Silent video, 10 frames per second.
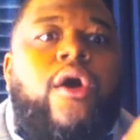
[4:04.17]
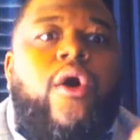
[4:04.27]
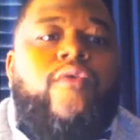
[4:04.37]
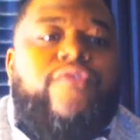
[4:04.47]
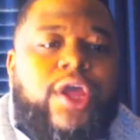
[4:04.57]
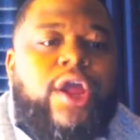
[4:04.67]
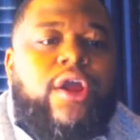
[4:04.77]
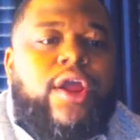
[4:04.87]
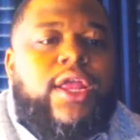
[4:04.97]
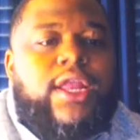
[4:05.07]
Over
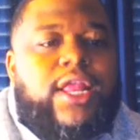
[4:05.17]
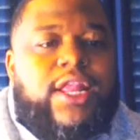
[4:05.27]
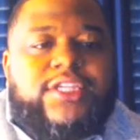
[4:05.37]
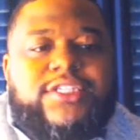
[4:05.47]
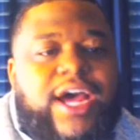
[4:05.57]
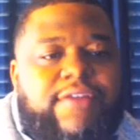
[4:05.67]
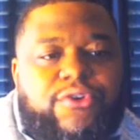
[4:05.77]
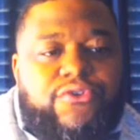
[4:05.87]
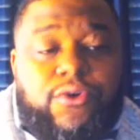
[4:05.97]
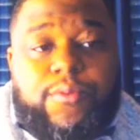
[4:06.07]
here in this side of
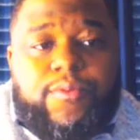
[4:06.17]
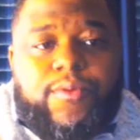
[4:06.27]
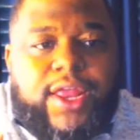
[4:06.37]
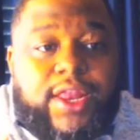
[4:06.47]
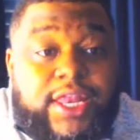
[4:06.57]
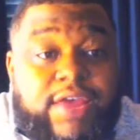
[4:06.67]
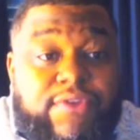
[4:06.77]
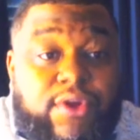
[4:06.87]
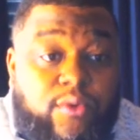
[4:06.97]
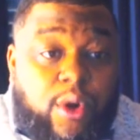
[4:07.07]
YouTube, in
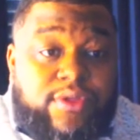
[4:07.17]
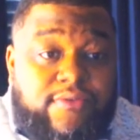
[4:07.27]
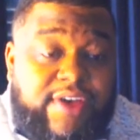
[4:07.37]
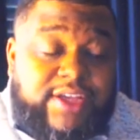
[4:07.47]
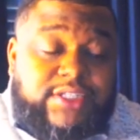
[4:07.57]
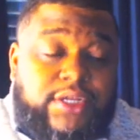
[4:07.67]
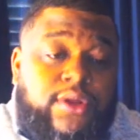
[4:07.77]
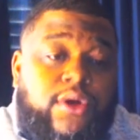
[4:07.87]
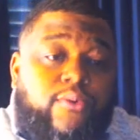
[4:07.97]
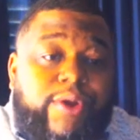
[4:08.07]
dividend growth investing,
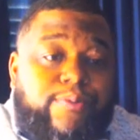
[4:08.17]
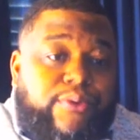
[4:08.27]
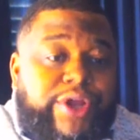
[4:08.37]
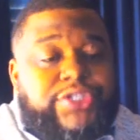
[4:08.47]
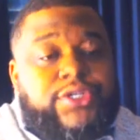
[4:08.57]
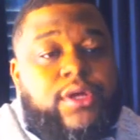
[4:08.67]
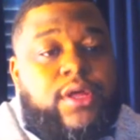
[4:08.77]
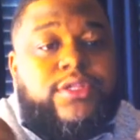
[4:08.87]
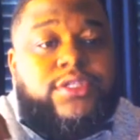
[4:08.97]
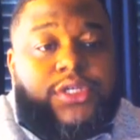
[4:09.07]
we preach
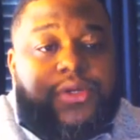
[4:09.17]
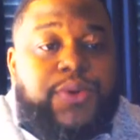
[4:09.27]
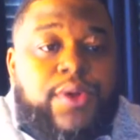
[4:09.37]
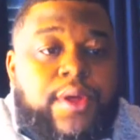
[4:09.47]
to